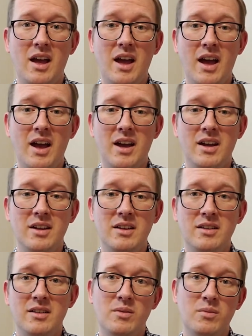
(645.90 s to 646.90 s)

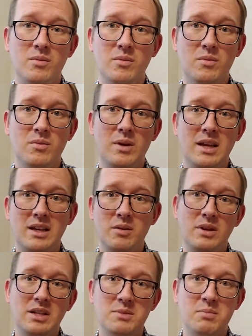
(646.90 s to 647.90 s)
and
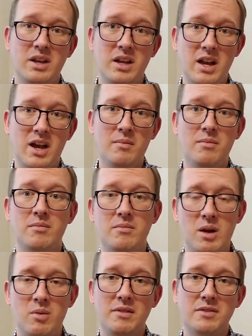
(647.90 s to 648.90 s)
we split it up.
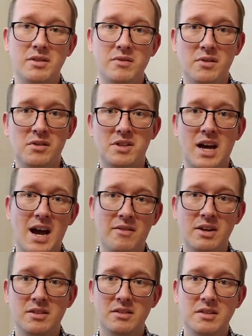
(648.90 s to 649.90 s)
My wife took the first half,
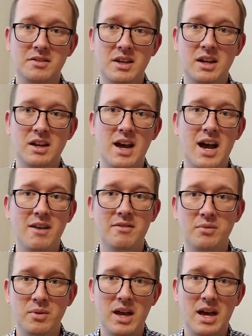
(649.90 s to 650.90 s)
I took the second half,
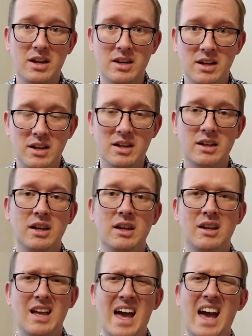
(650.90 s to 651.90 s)
and we edited it.
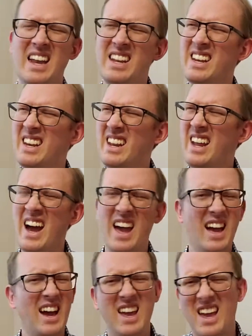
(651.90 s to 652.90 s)
Edited it?
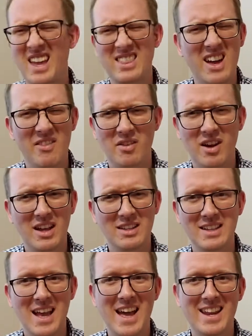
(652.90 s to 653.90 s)
I hate that phrase.
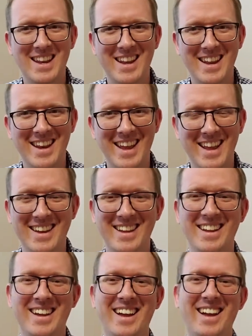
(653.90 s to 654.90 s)
Edited it.
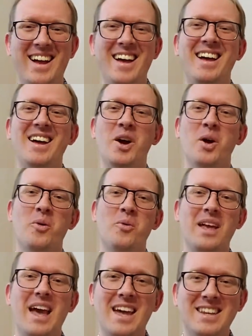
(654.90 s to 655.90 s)

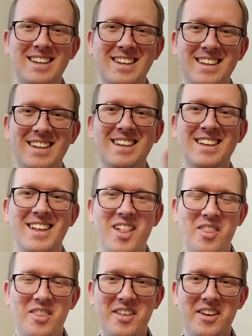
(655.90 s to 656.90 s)
We edited
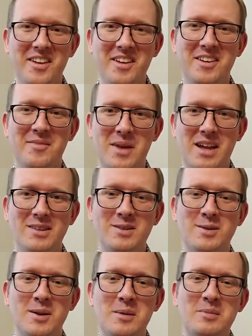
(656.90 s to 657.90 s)
the
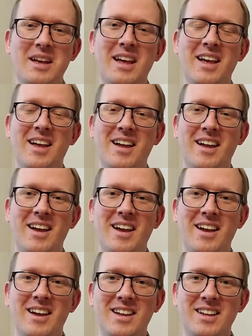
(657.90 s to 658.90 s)
manuscript,
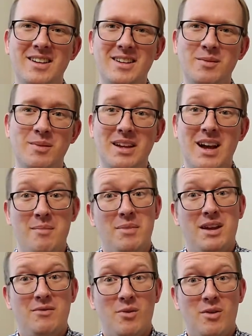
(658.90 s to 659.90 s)
and we got
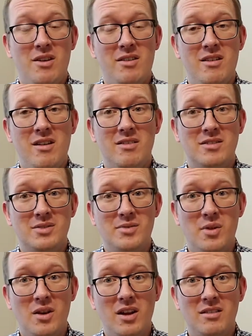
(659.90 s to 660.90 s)
paid $400 for it.